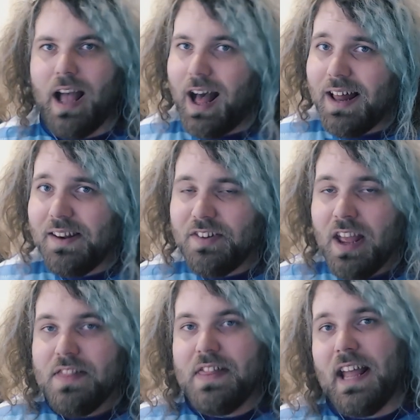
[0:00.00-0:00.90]
And
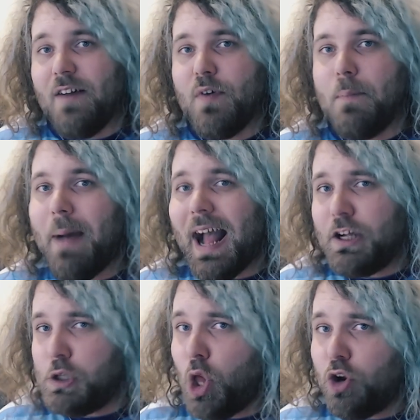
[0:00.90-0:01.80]
they have a
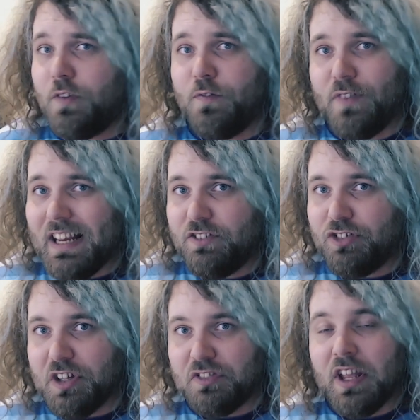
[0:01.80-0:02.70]
backlog of
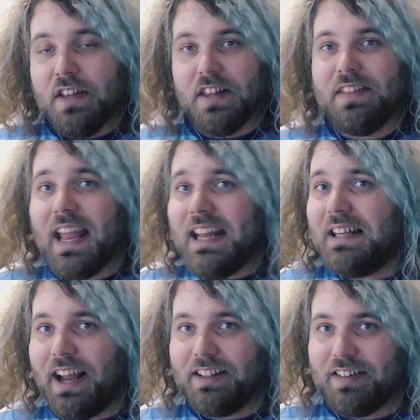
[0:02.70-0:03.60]
features that they'd
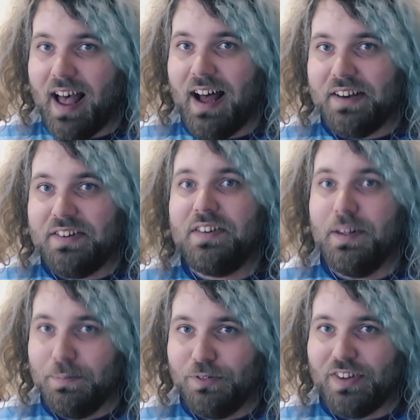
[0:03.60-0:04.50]
like to add
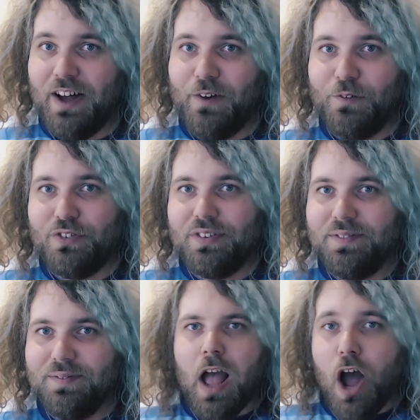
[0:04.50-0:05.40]
themselves.
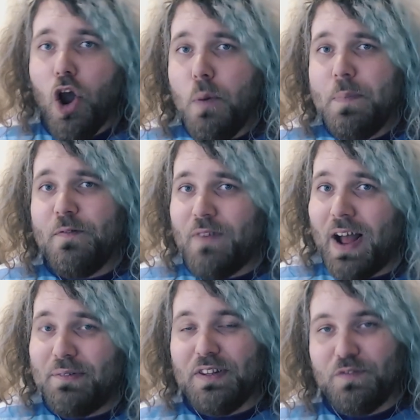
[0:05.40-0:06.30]
I hope you
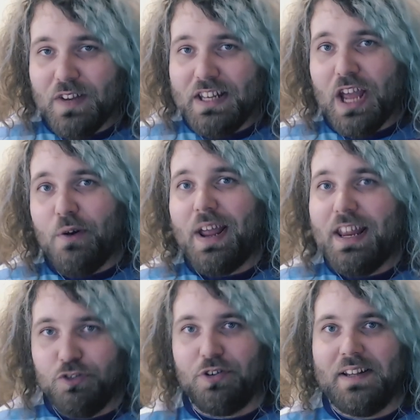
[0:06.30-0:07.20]
found this video
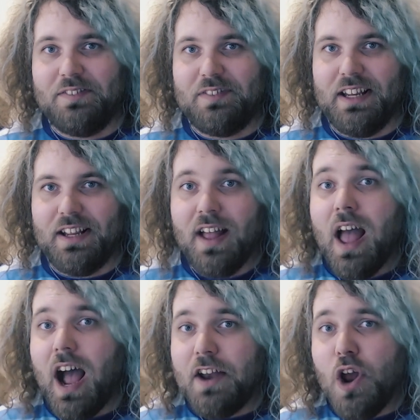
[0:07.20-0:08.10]
interesting.
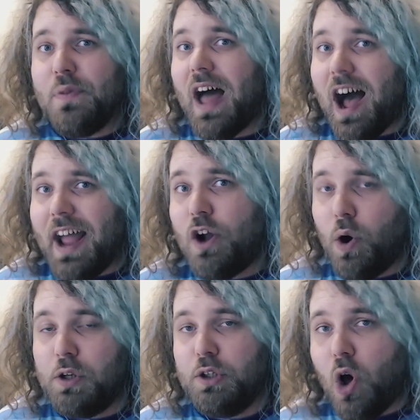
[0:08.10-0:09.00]
I know that I got a
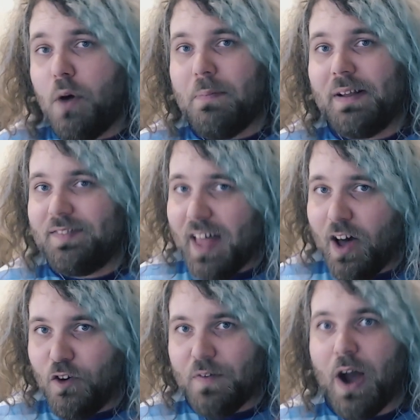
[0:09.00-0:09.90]
lot
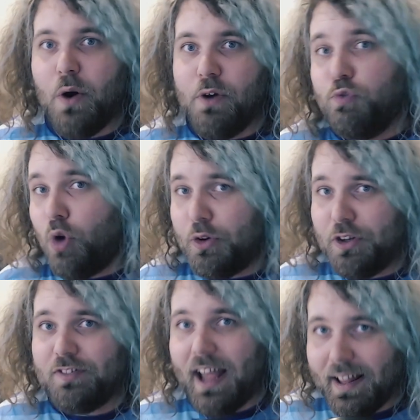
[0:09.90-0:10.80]
myself out of
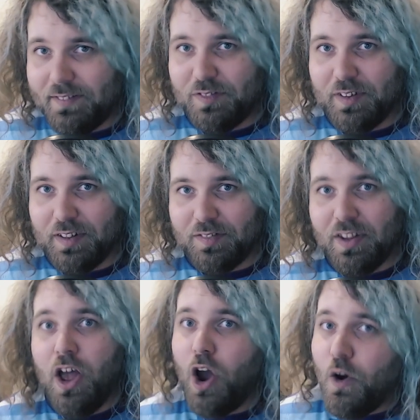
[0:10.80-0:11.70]
Rodders' answers.
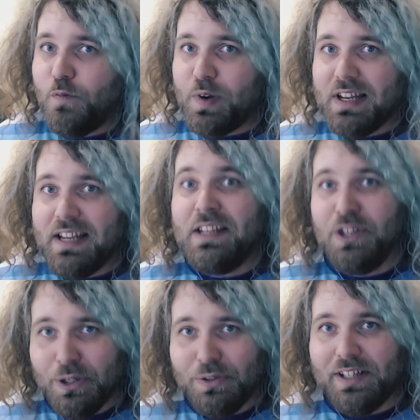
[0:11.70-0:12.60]
Hopefully
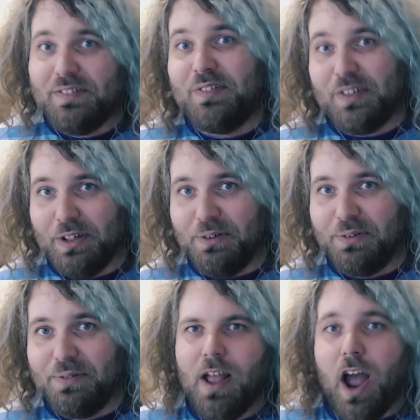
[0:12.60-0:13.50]
you did too.
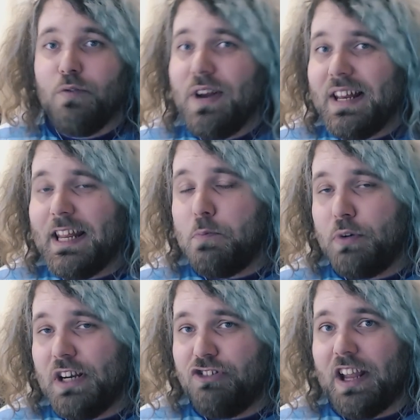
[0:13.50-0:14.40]
I really
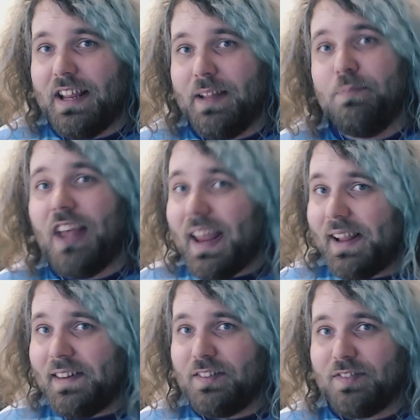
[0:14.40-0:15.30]
appreciate him
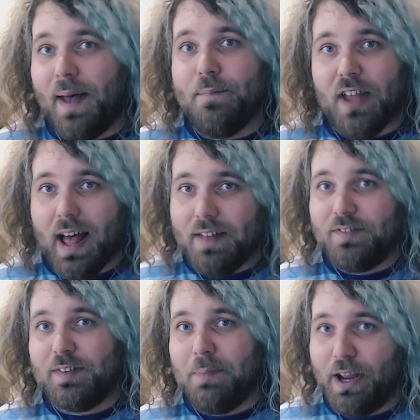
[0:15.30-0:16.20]
taking the time to
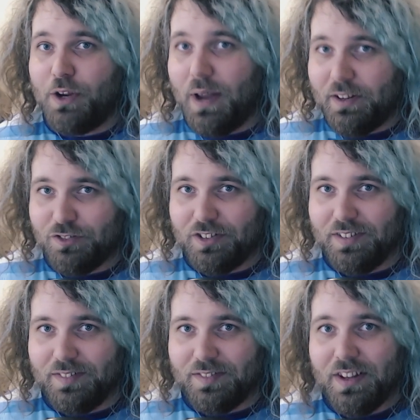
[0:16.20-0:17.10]
answer my
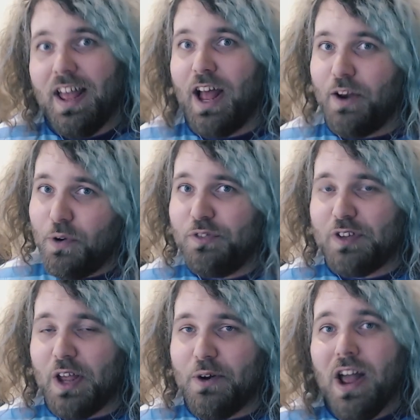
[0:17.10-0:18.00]
questions. And
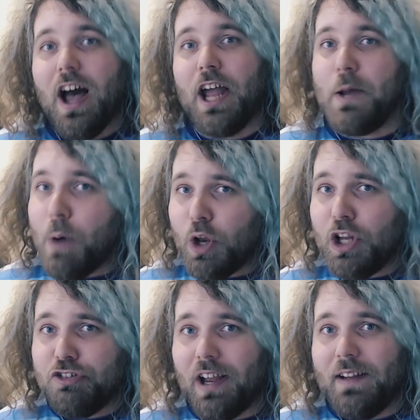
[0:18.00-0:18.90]
also, I
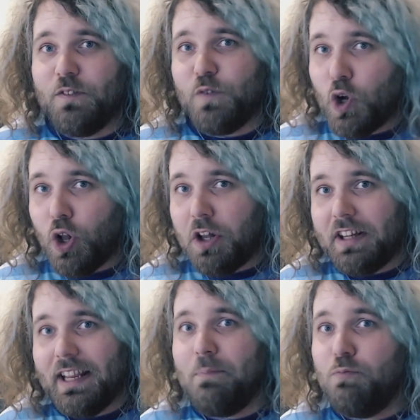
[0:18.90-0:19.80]
apologise for
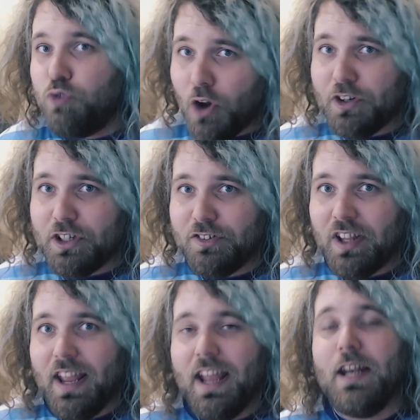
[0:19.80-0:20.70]
calling him Rodders
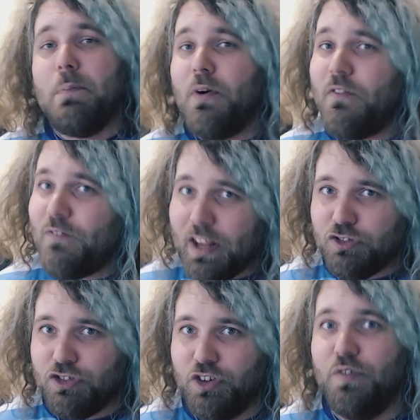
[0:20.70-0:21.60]
in a
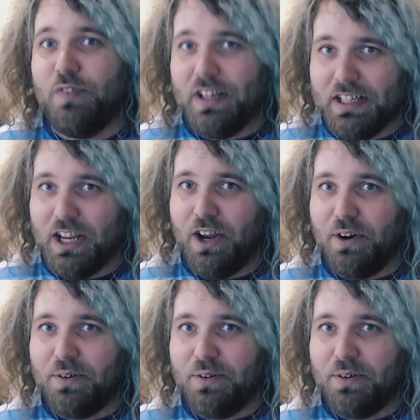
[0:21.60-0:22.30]
professional video.